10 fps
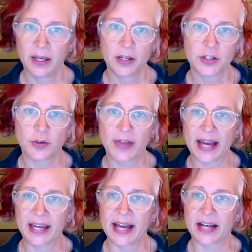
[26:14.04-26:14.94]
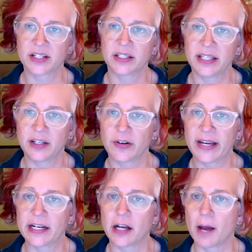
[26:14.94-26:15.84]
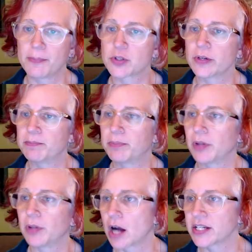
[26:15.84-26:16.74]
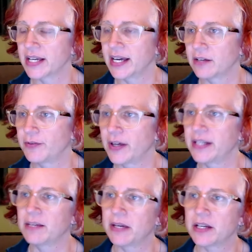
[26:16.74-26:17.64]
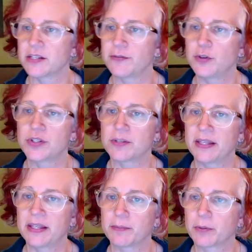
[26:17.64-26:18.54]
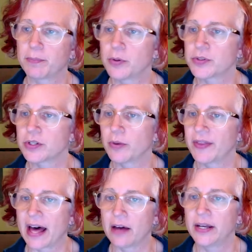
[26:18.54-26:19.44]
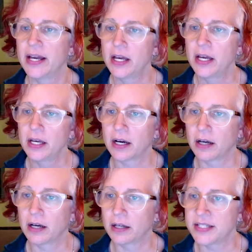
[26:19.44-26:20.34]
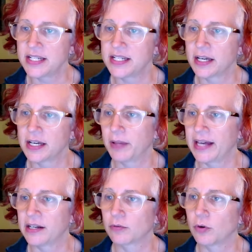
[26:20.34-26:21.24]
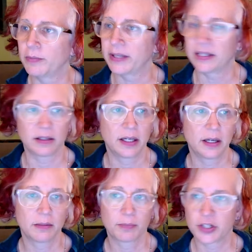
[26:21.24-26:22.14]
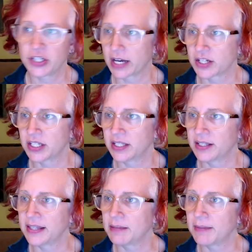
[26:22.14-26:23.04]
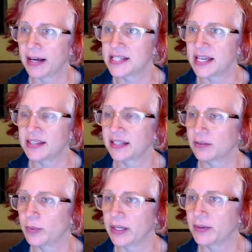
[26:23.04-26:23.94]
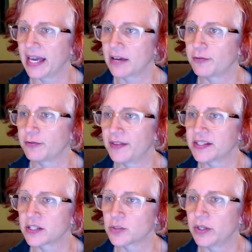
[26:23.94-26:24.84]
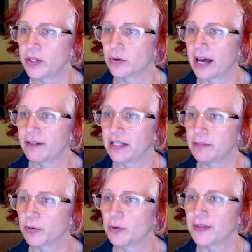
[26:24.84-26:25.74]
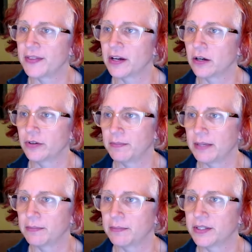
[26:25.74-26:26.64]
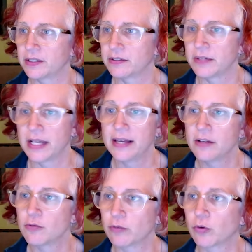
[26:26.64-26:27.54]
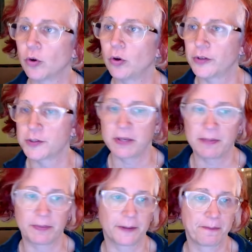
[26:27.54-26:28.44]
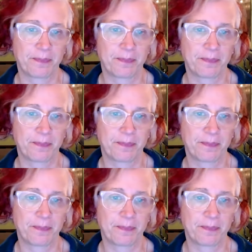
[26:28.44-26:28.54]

So that can actually create an upstream block to getting funding because if you submit the proposal without a detailed plan enrollment projection, then they might say that we can't fund this because we don't have any proof that they're going to be able to enroll those people